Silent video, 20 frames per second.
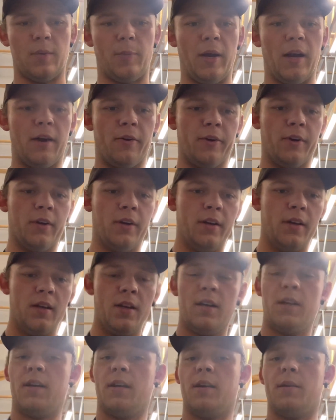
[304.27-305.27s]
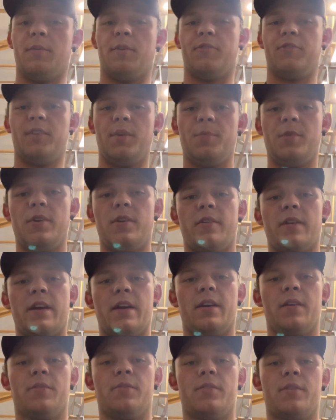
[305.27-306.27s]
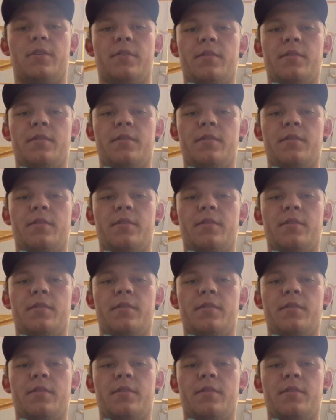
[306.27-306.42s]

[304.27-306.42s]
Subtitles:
power. I'm gonna flip you around,